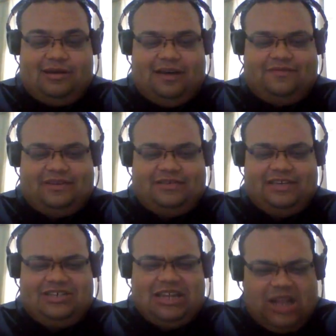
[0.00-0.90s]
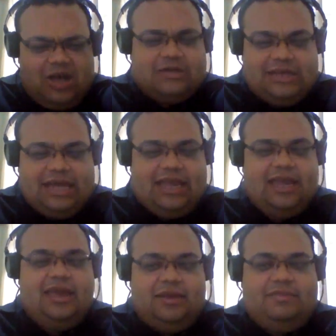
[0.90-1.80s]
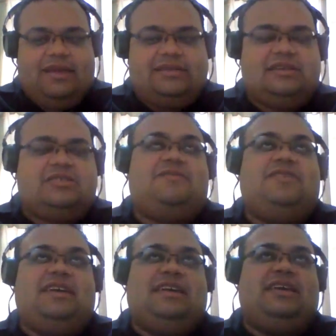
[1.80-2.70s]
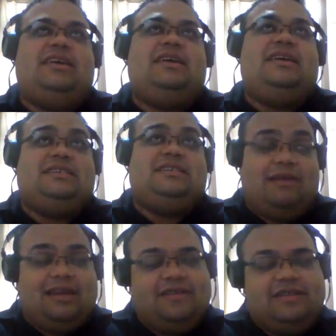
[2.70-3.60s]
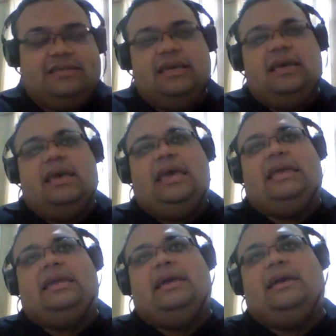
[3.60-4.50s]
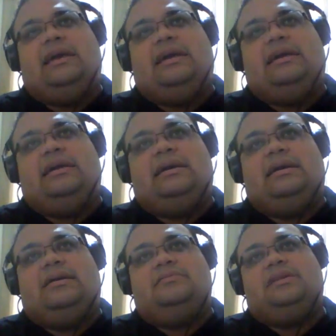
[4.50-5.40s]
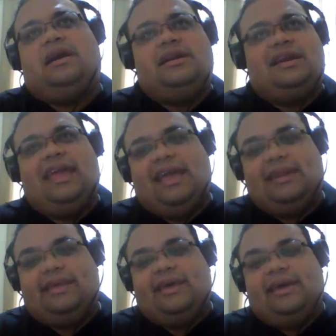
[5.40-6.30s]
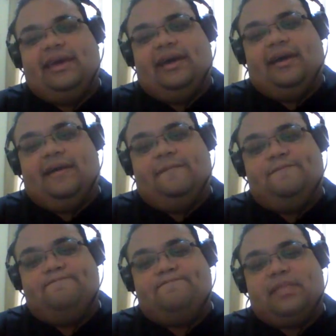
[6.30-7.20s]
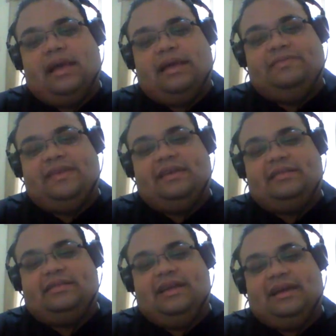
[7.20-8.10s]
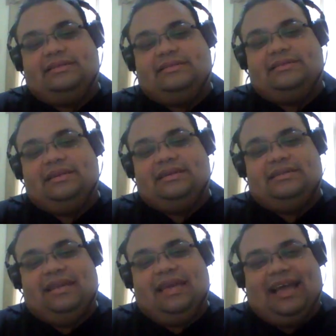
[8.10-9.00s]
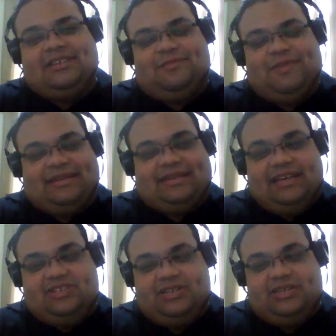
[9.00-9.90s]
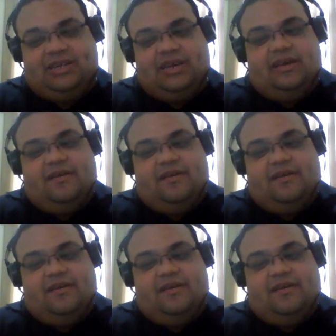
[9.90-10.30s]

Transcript: after such a long delay, means that Java EE is relevant. And on the other hand, I think that the expectation,